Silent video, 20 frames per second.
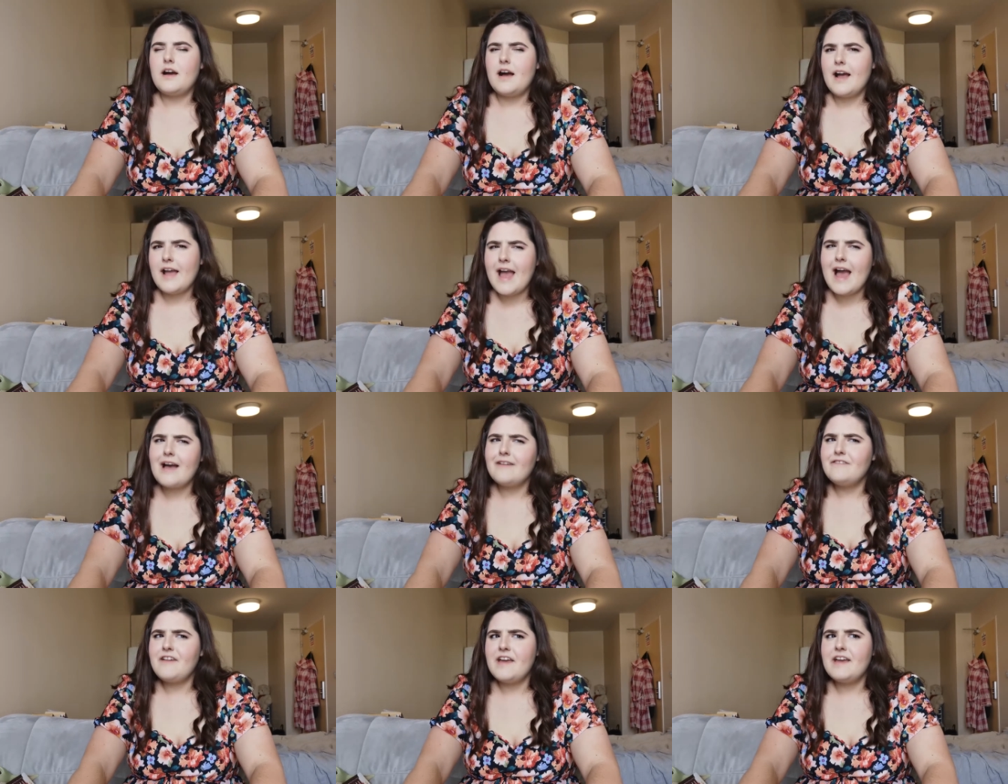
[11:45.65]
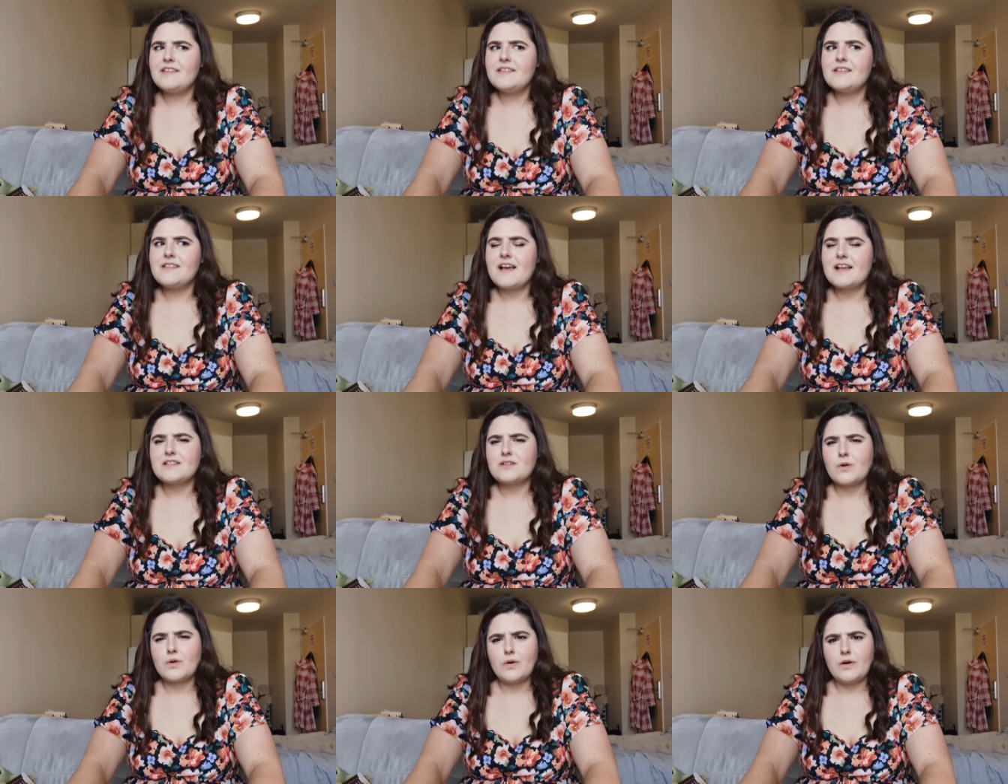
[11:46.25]
I have heard that
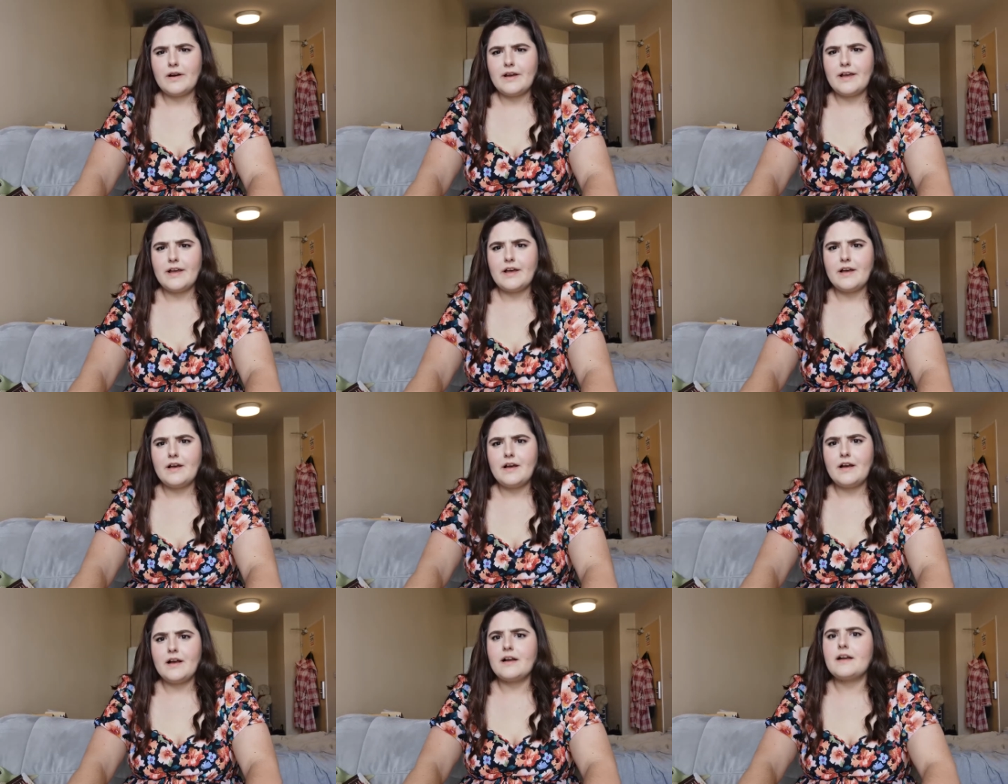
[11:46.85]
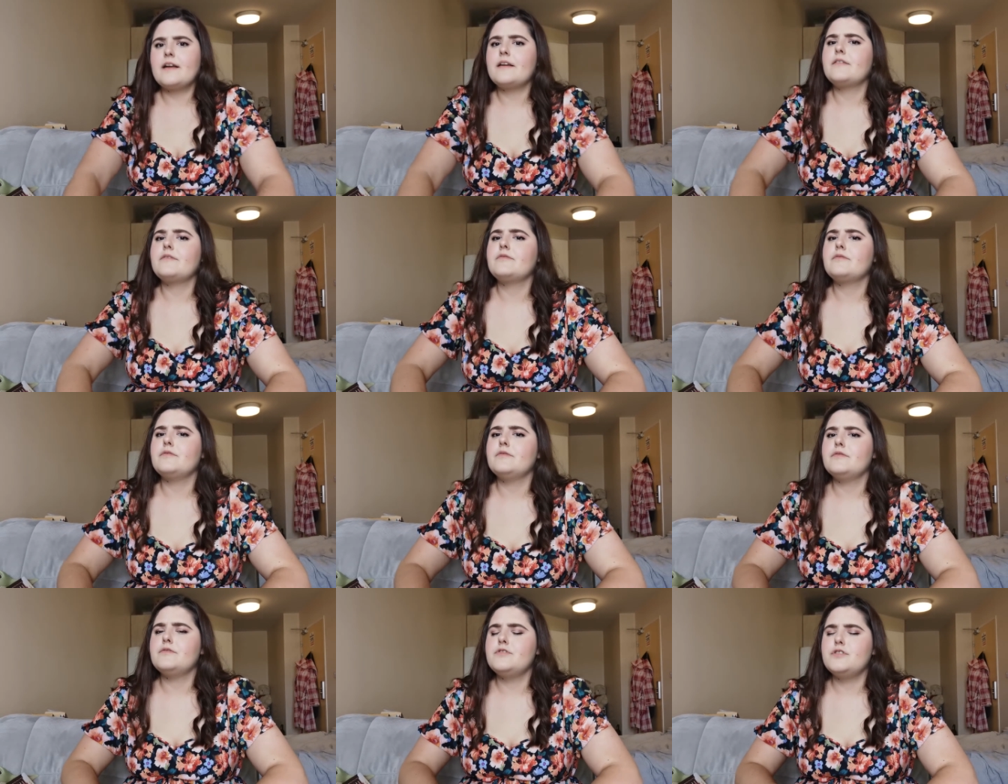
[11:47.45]
that's quite a
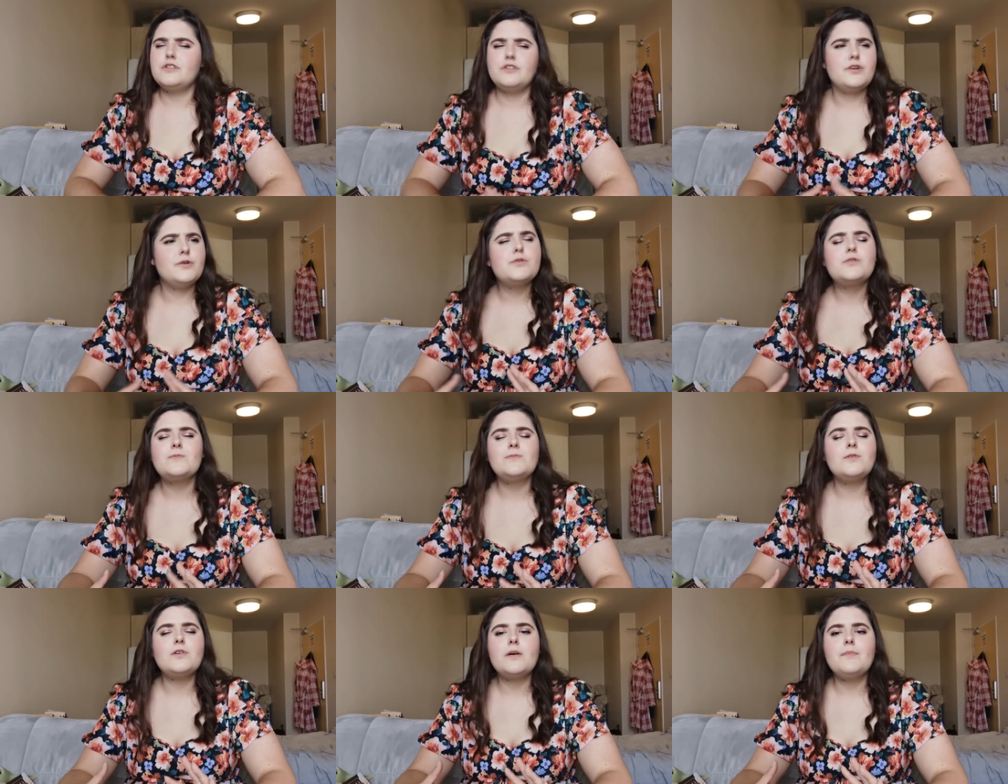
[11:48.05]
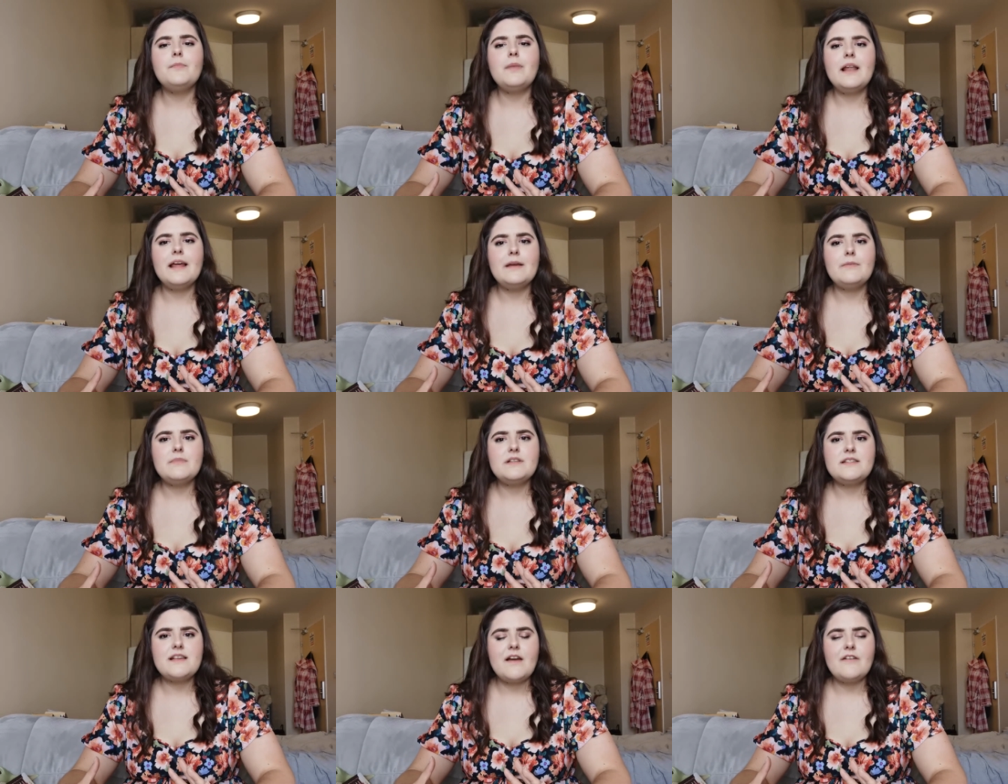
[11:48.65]
usual
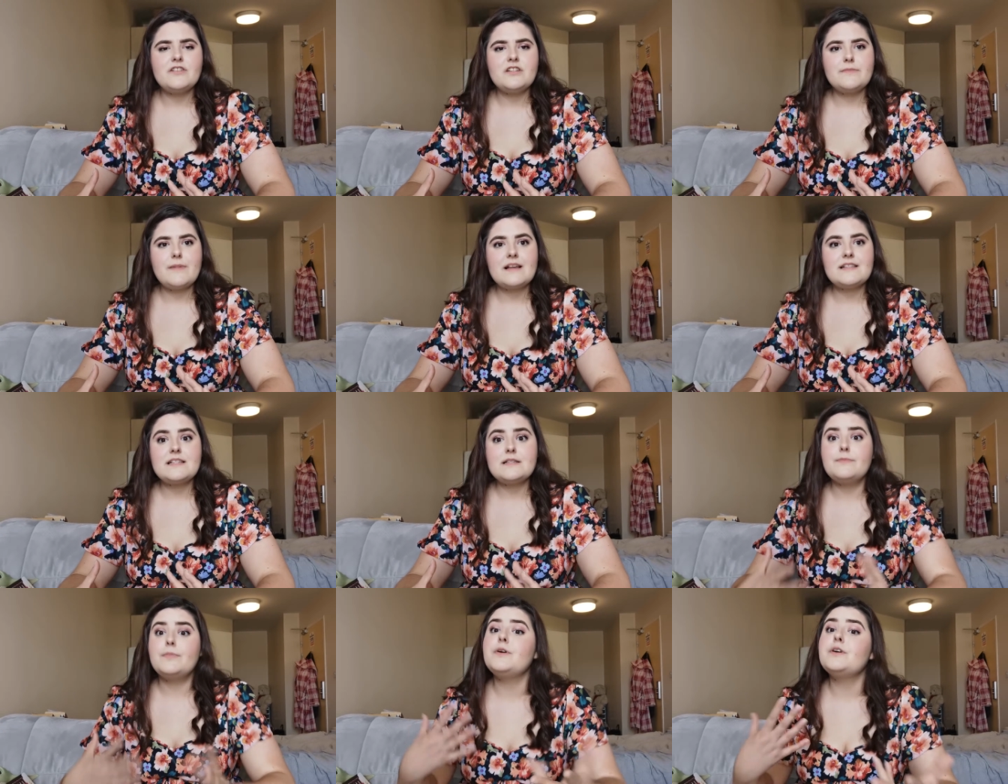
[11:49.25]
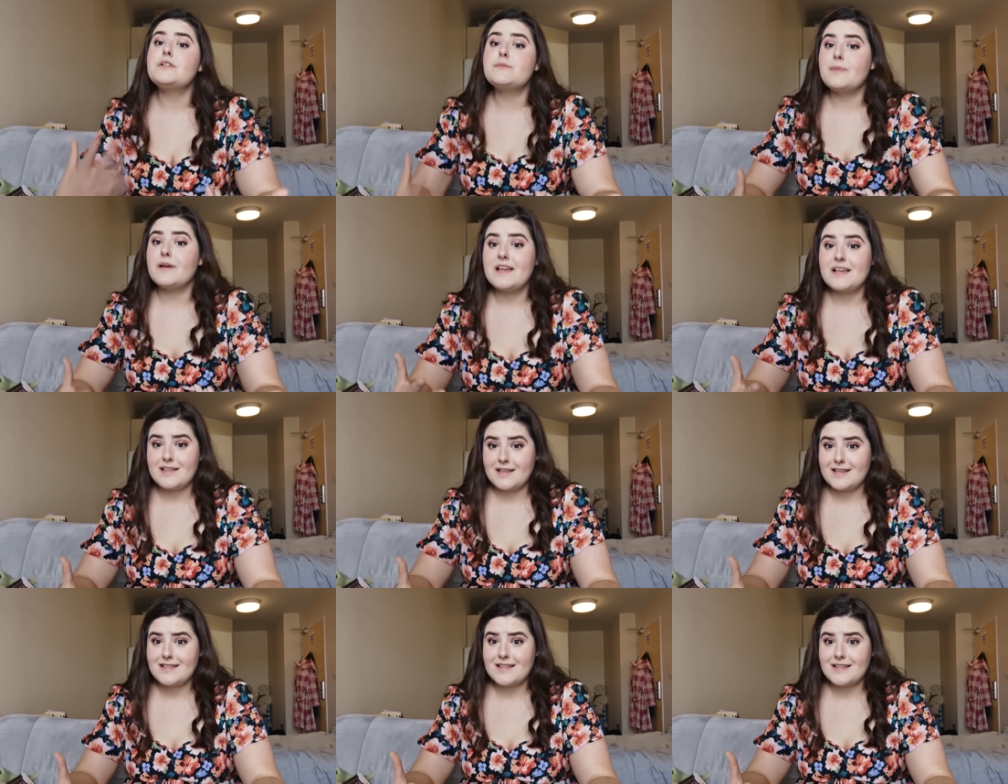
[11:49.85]
complaint with Sarah J. Maas's books, but
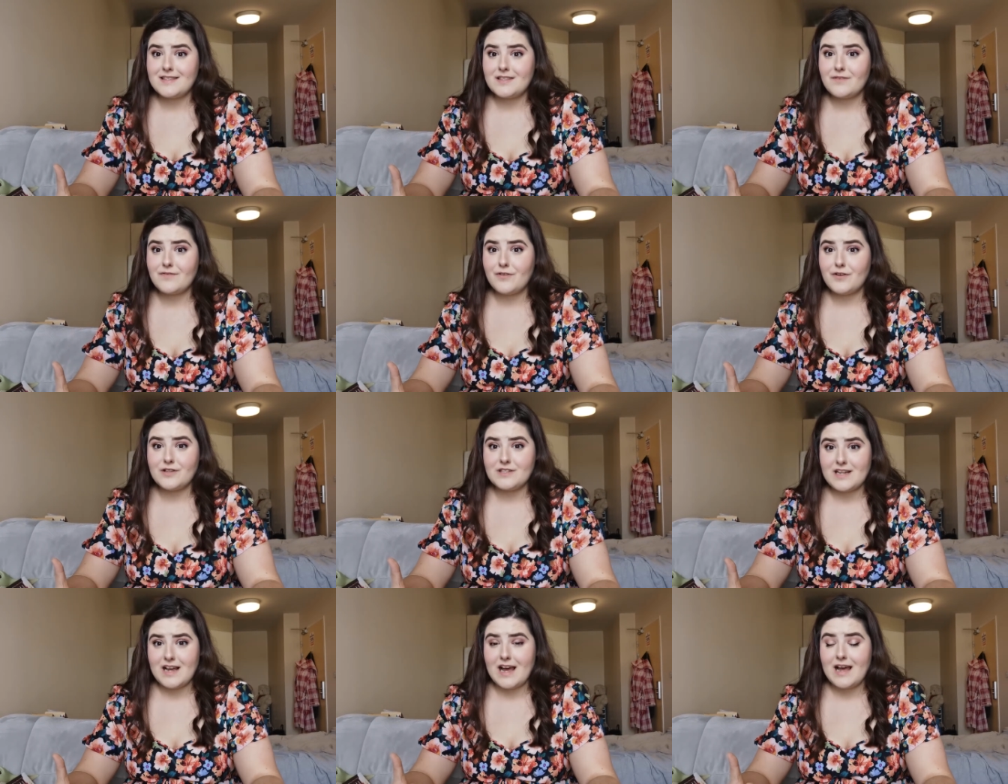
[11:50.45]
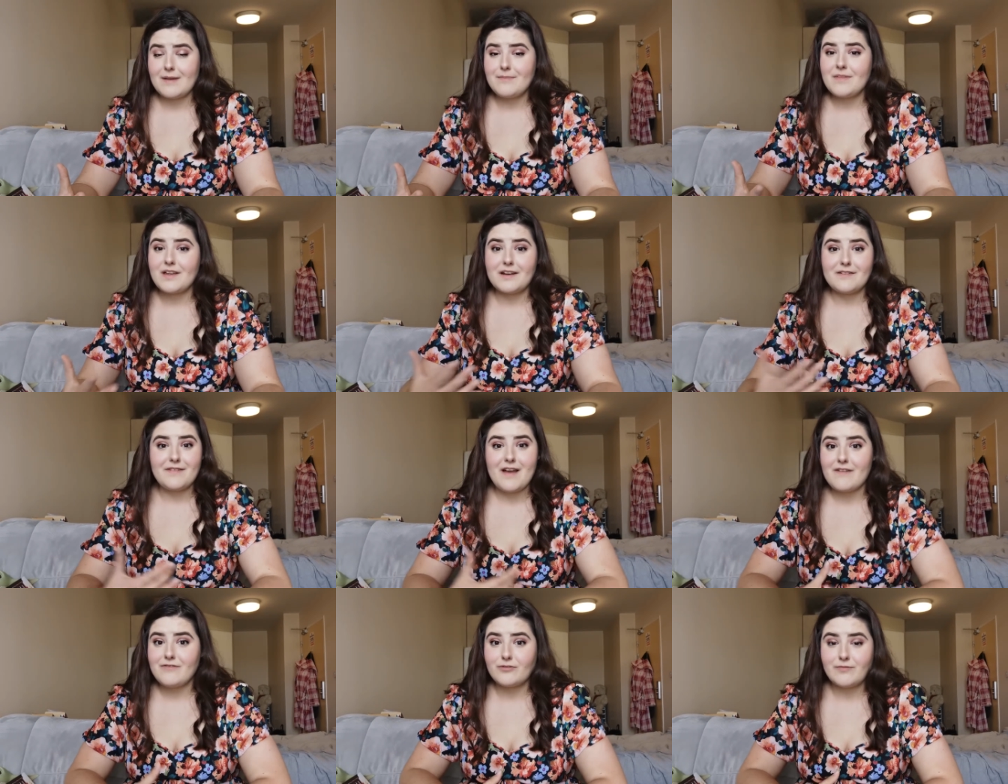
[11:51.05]
this is the first time that
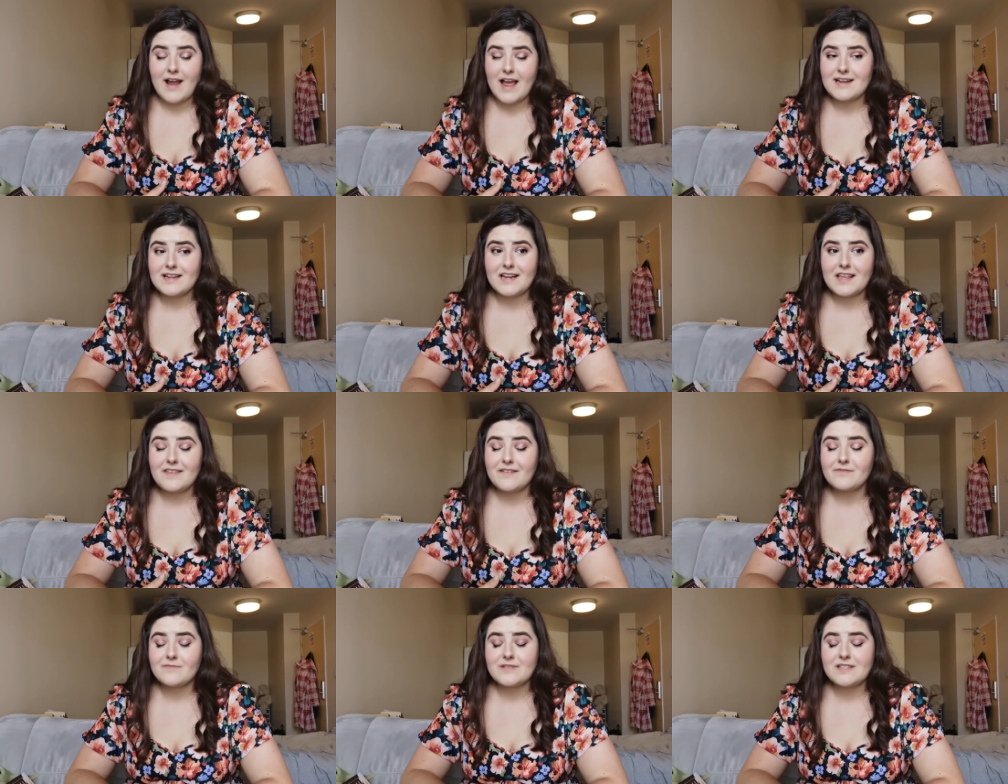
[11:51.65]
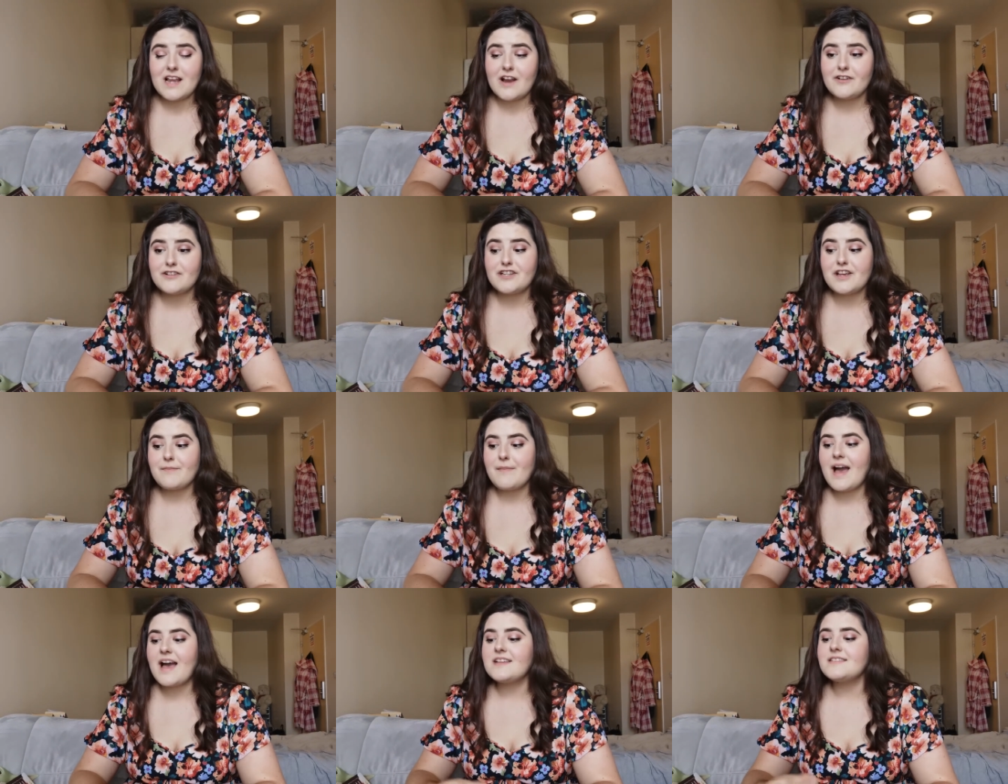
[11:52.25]
I've ever read anything from Sarah
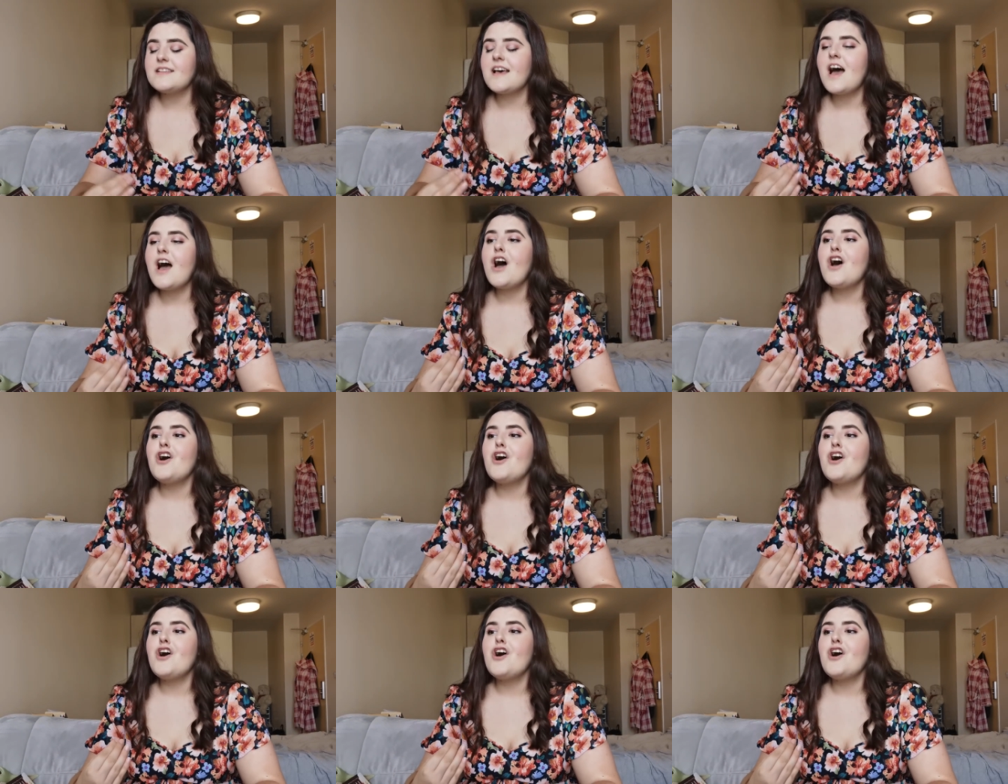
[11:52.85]
J. Maas,